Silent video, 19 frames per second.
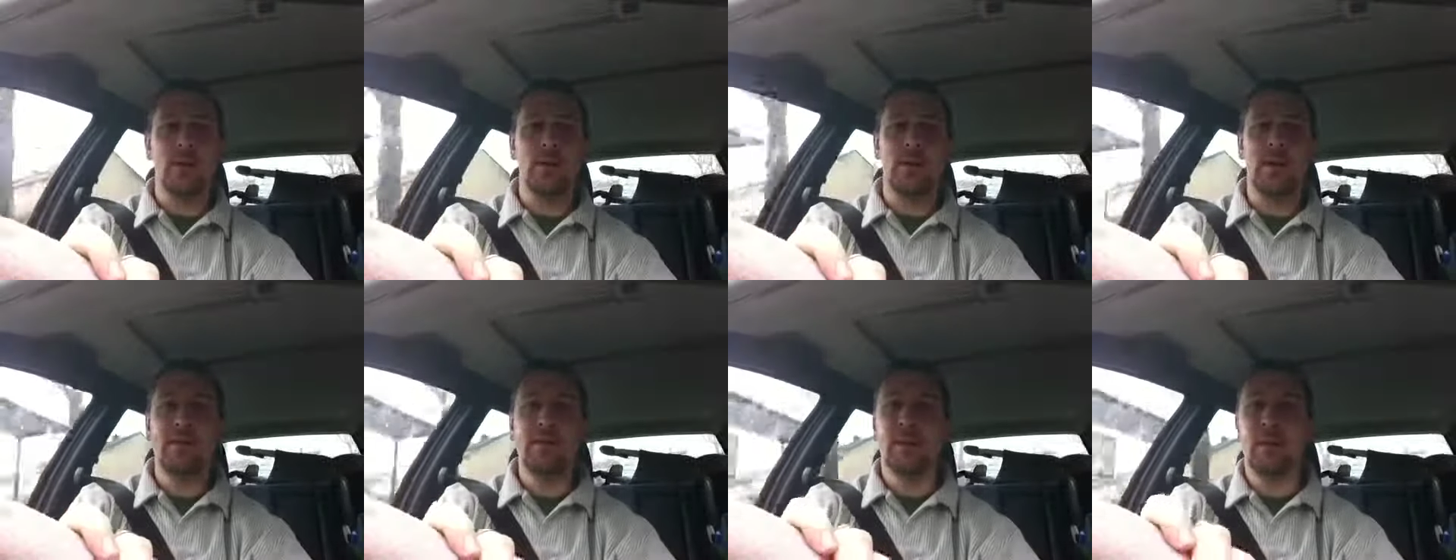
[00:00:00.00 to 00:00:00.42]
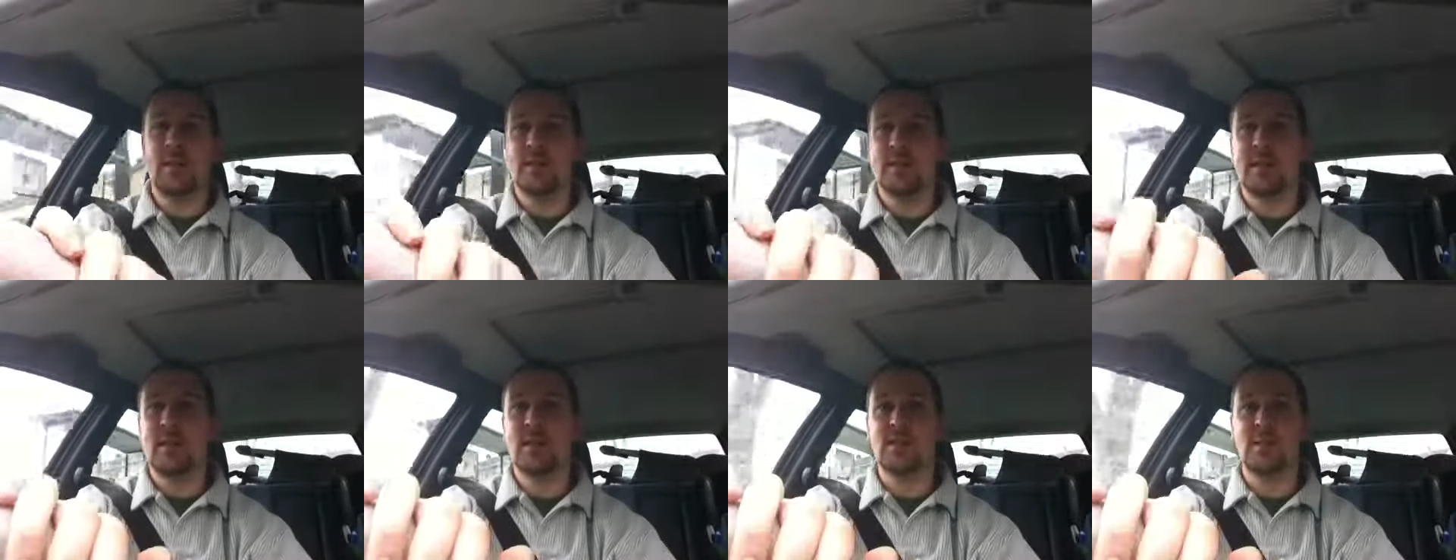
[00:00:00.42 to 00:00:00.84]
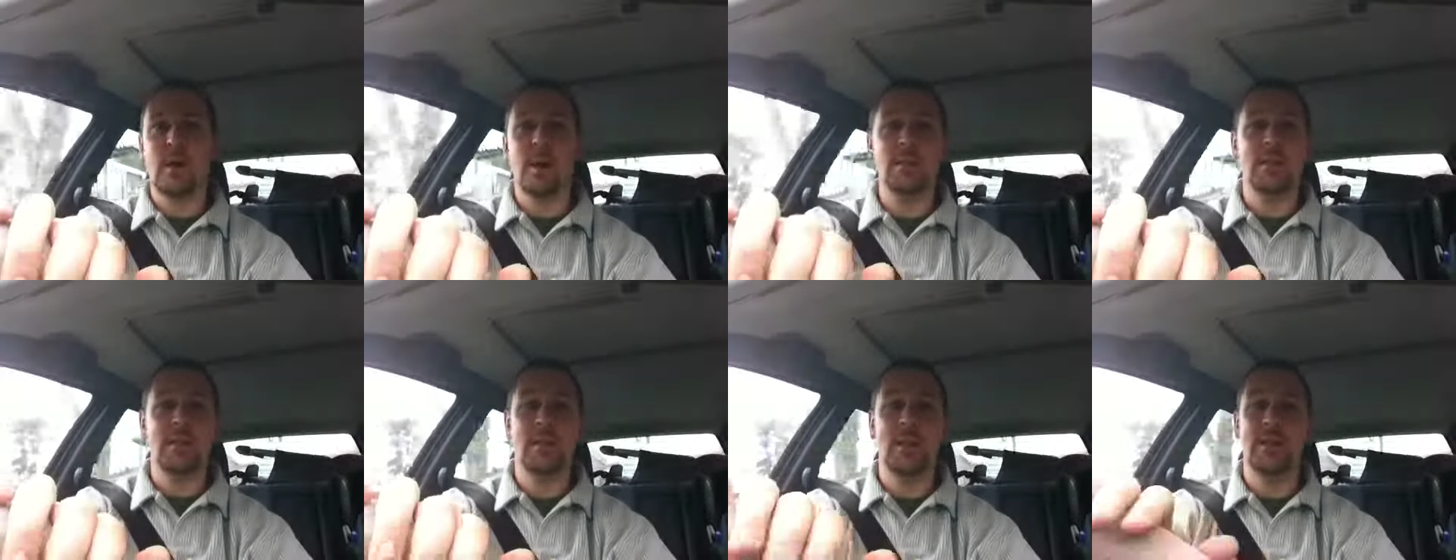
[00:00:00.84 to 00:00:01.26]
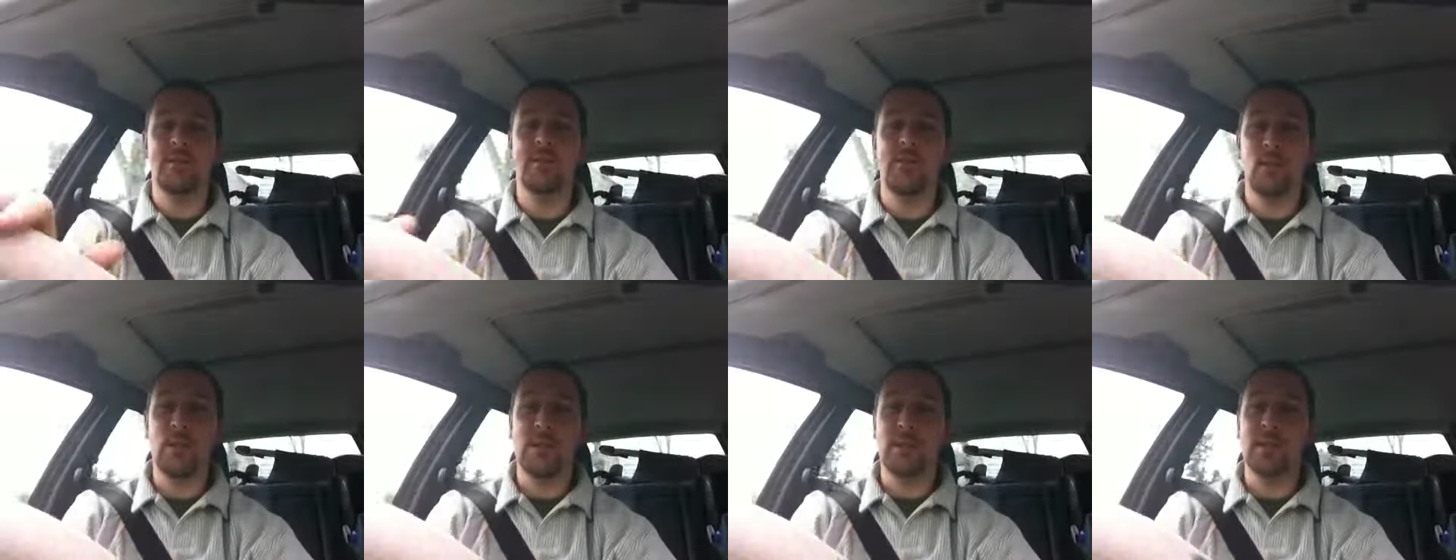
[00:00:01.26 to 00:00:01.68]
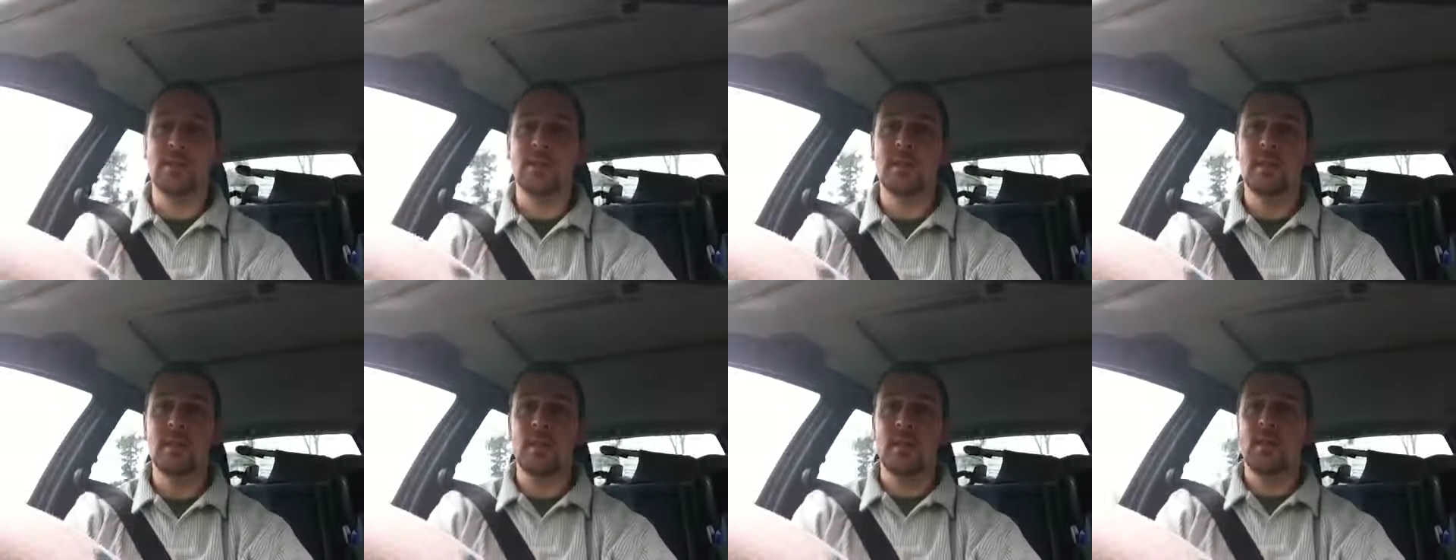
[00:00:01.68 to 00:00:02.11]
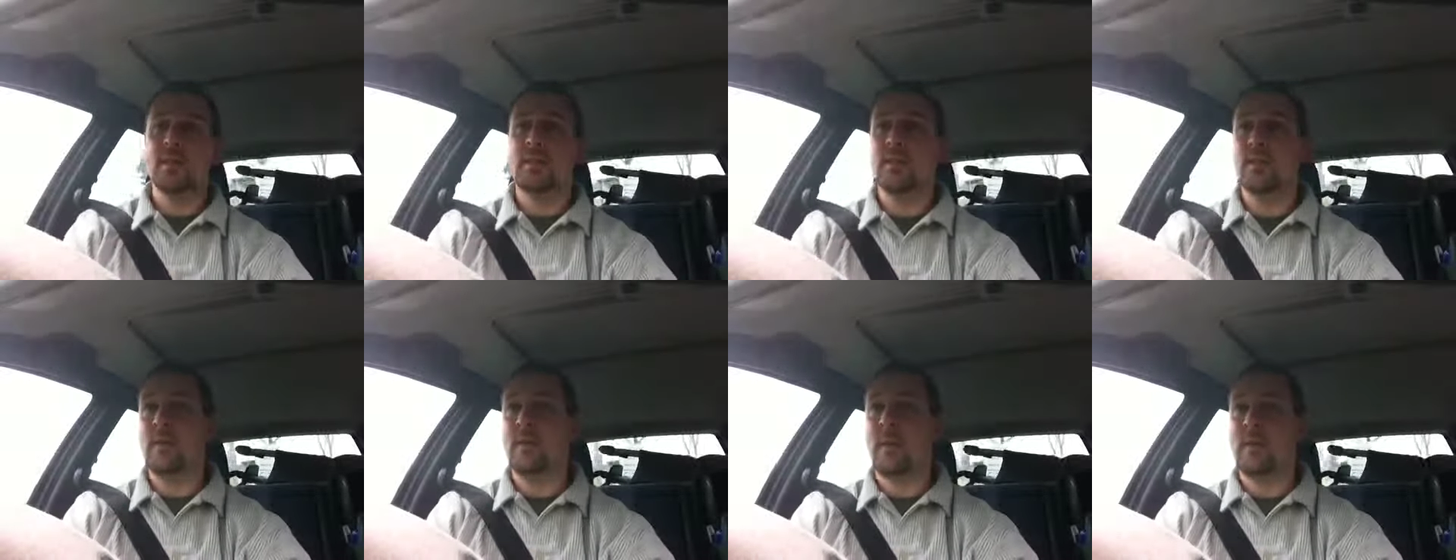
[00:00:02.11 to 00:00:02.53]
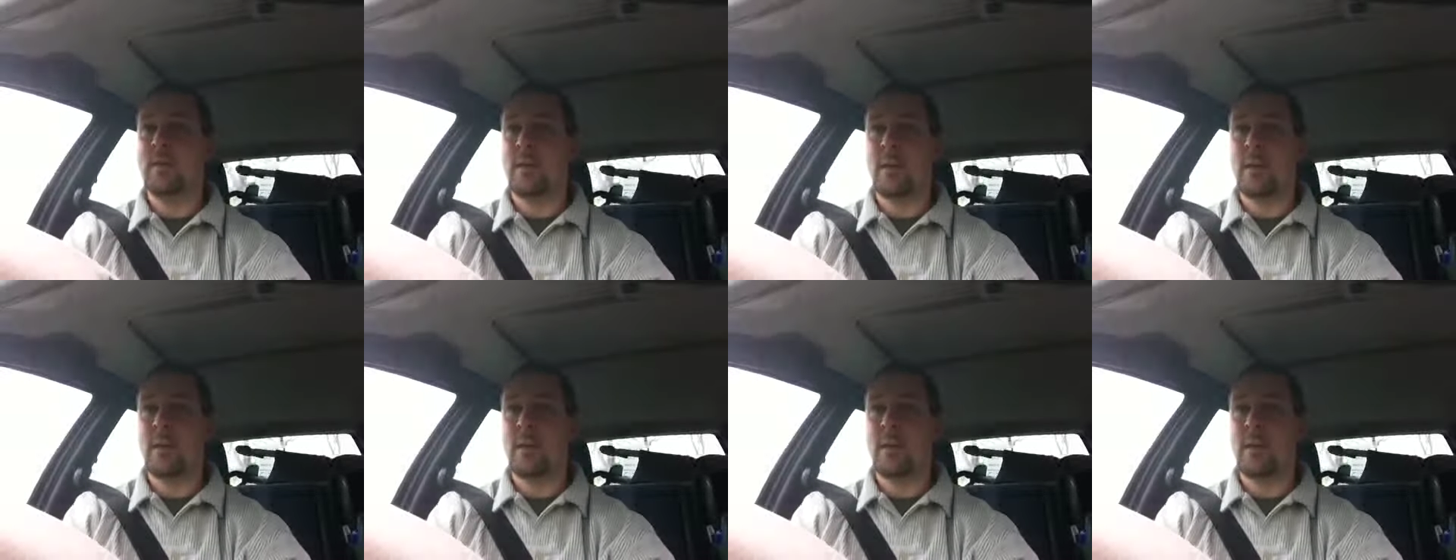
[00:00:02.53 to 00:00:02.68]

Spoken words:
All they've done is interrupted their voice, so they